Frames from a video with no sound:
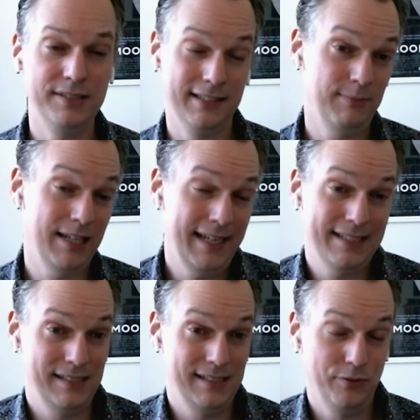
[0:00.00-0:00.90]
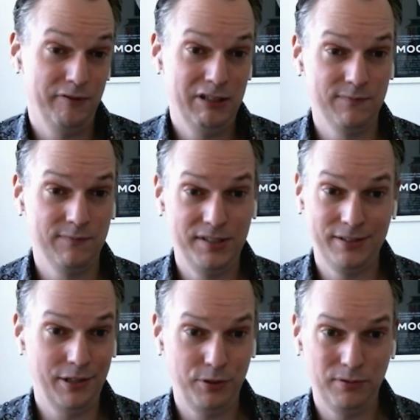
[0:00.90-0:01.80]
And I'm like, yes, it's all very confusing.
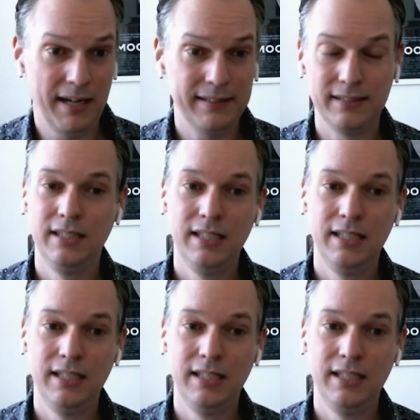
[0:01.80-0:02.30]
Don't do that.